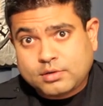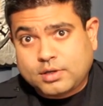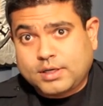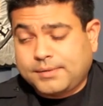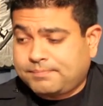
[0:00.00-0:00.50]

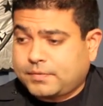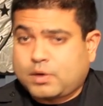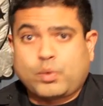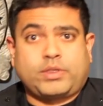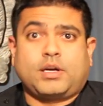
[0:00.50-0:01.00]
um,
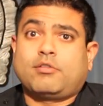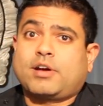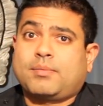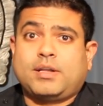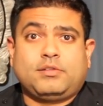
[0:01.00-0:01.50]
one thing I'd
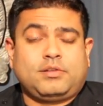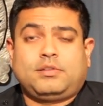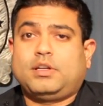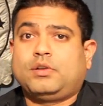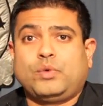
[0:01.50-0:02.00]
recommend is
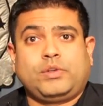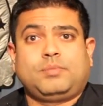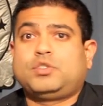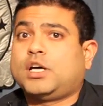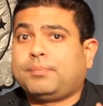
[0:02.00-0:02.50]
just you know doing
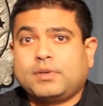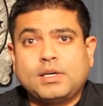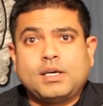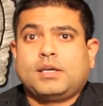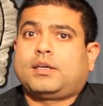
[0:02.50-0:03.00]
some jumps,
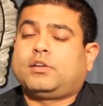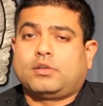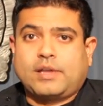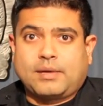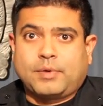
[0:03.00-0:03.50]
getting
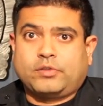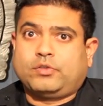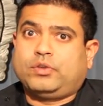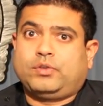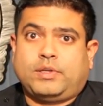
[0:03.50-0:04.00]
your leg
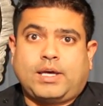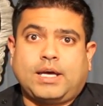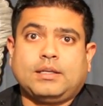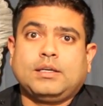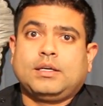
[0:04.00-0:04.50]
muscles used to
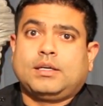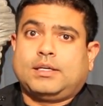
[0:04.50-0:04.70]
that.